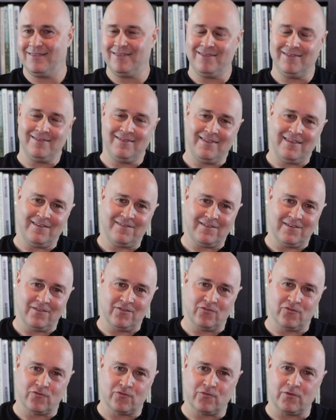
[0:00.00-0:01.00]
This
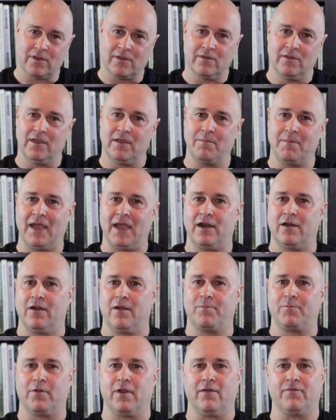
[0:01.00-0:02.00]
is strictly a matter
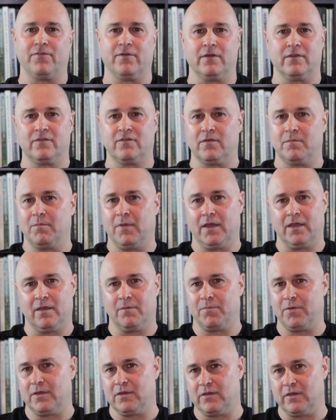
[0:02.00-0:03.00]
of preference, in my
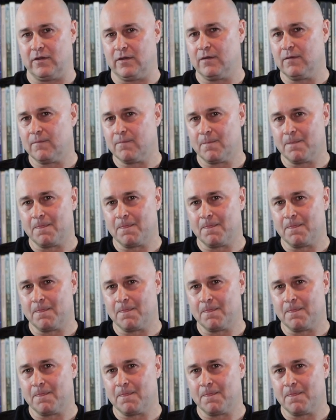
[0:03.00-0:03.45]
opinion.